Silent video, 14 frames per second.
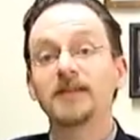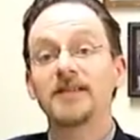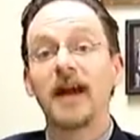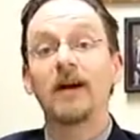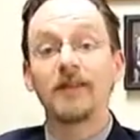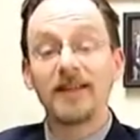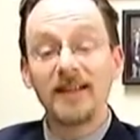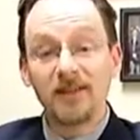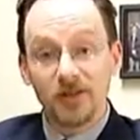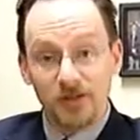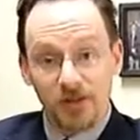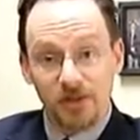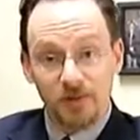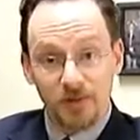It's how
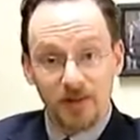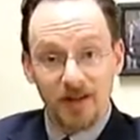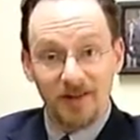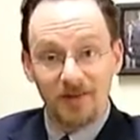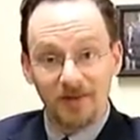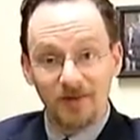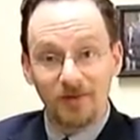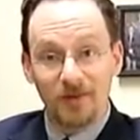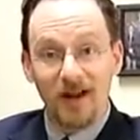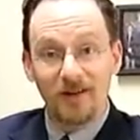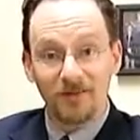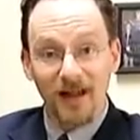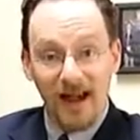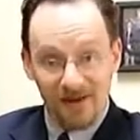English spreads
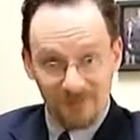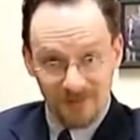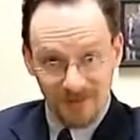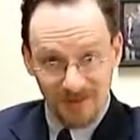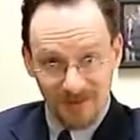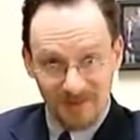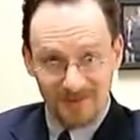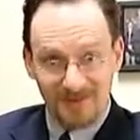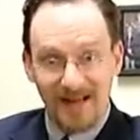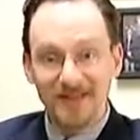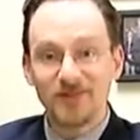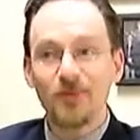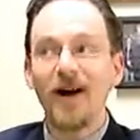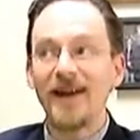throughout Africa.
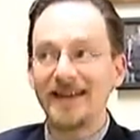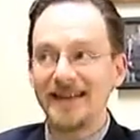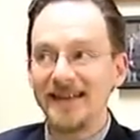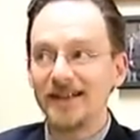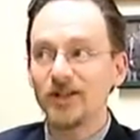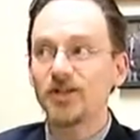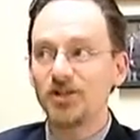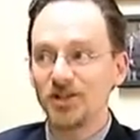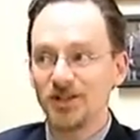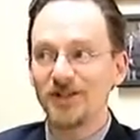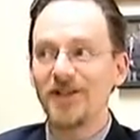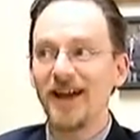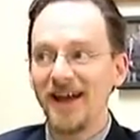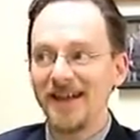That's why English
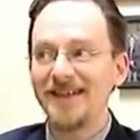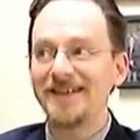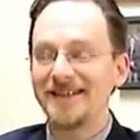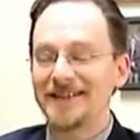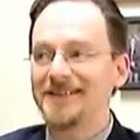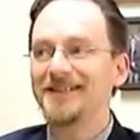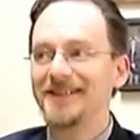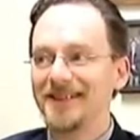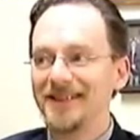today is